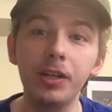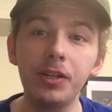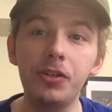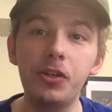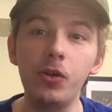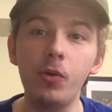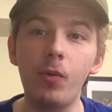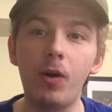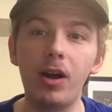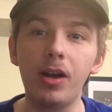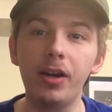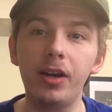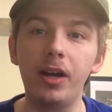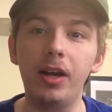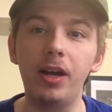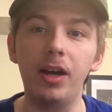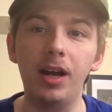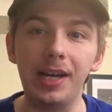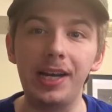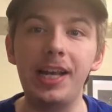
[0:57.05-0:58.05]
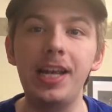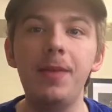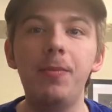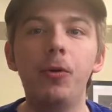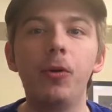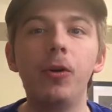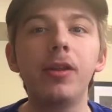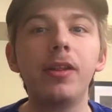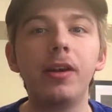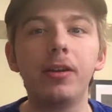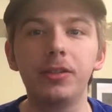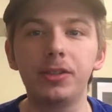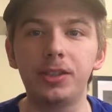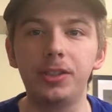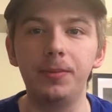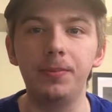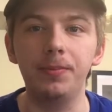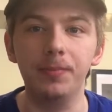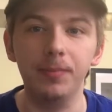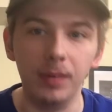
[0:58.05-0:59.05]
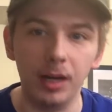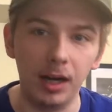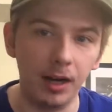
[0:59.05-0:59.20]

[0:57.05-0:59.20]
do want a keyboard, there are some